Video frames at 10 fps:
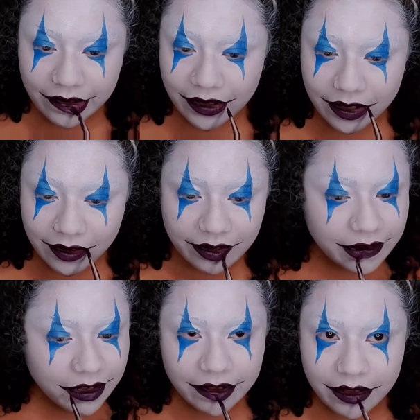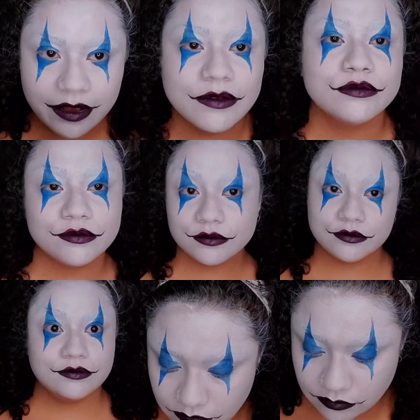La da da da da da da
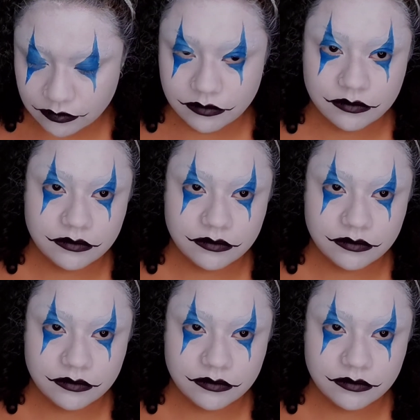da da,